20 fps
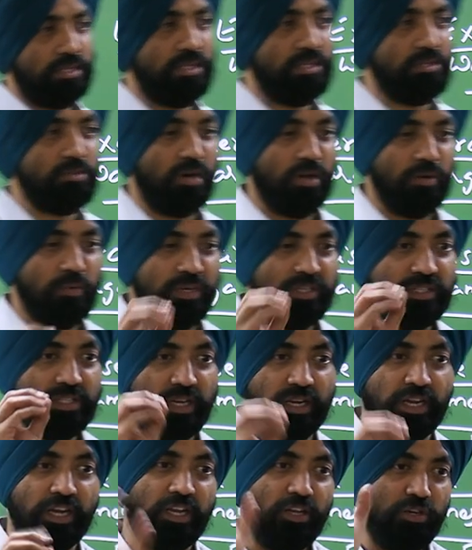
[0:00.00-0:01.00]
is always
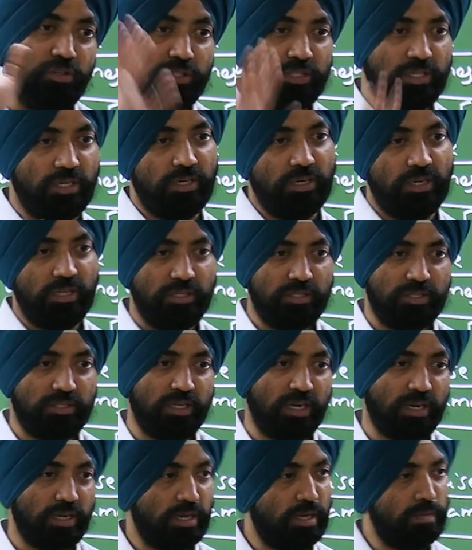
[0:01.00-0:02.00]
radio signals
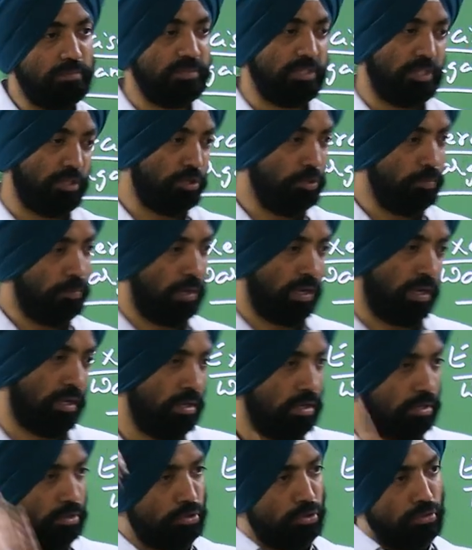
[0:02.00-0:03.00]
that comes into play
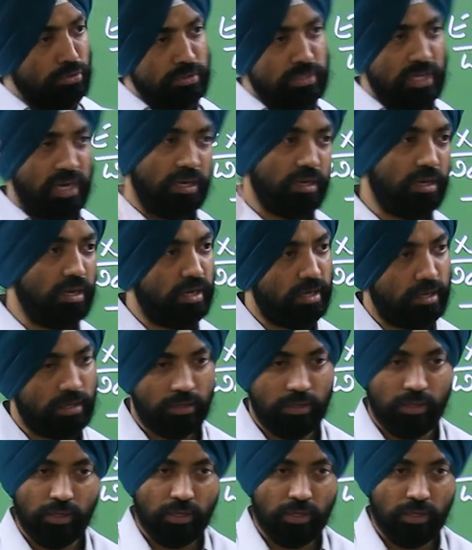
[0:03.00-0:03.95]
through satellite.